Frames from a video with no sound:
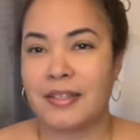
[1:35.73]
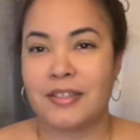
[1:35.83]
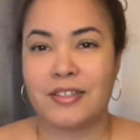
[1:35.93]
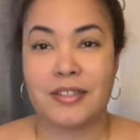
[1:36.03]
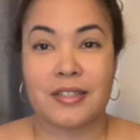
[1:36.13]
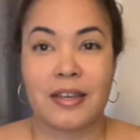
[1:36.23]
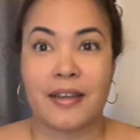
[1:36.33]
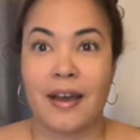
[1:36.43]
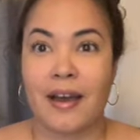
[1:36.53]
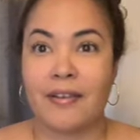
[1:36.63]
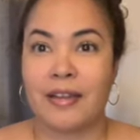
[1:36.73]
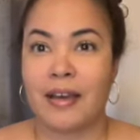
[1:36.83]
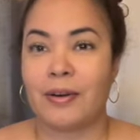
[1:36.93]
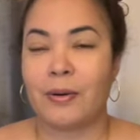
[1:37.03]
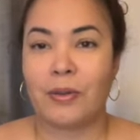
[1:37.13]
and just like how
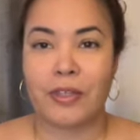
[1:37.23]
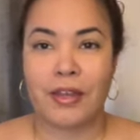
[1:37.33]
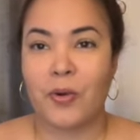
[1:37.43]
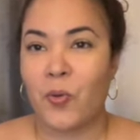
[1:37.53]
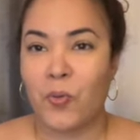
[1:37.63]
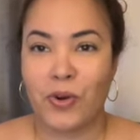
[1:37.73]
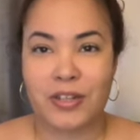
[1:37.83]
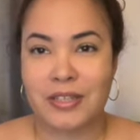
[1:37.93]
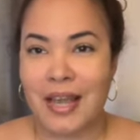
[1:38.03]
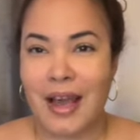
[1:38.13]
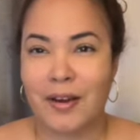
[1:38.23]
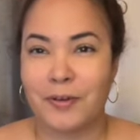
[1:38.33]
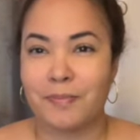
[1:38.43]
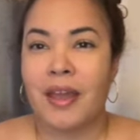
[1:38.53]
that whole thing works out,